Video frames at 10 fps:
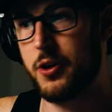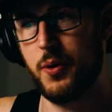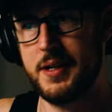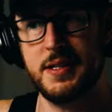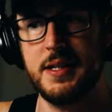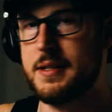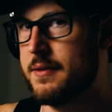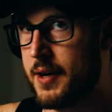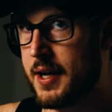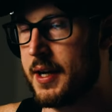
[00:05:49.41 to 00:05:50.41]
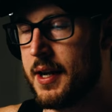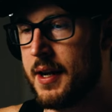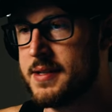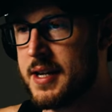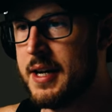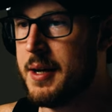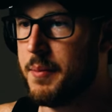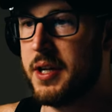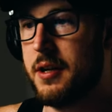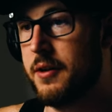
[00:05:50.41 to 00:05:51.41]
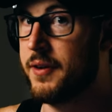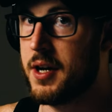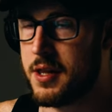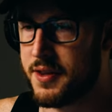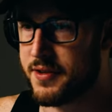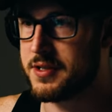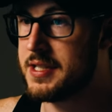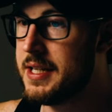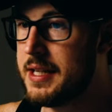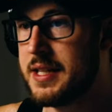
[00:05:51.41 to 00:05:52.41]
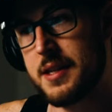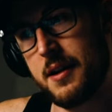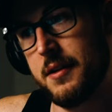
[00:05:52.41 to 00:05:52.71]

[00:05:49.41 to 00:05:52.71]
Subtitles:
who I didn't recognize, but you know, Friday the 13th,